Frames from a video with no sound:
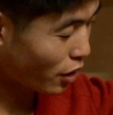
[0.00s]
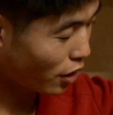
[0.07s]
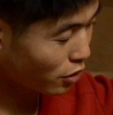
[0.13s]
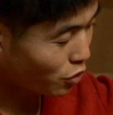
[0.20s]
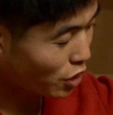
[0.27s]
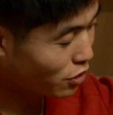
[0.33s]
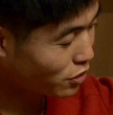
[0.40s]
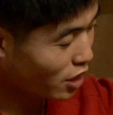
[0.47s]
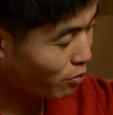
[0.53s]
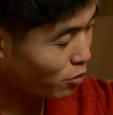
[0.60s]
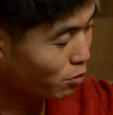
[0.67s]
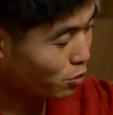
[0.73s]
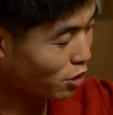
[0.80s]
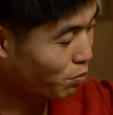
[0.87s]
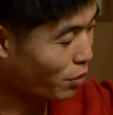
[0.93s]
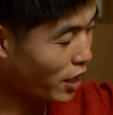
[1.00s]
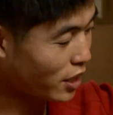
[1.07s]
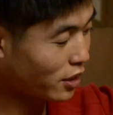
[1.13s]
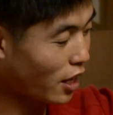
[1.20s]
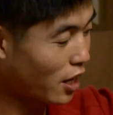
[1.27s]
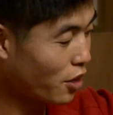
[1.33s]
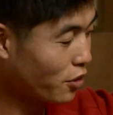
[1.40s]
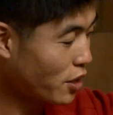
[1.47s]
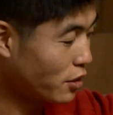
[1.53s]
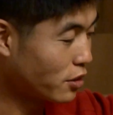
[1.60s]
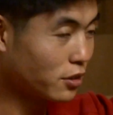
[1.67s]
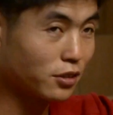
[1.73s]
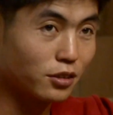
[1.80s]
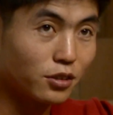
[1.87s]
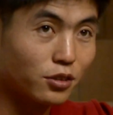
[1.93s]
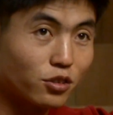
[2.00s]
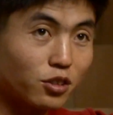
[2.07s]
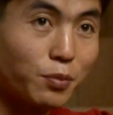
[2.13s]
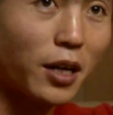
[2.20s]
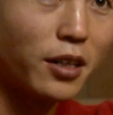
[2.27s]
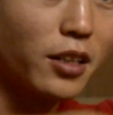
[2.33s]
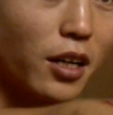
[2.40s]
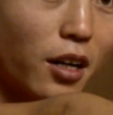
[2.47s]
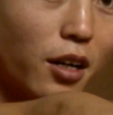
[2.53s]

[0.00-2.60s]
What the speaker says: Every day in 24 years means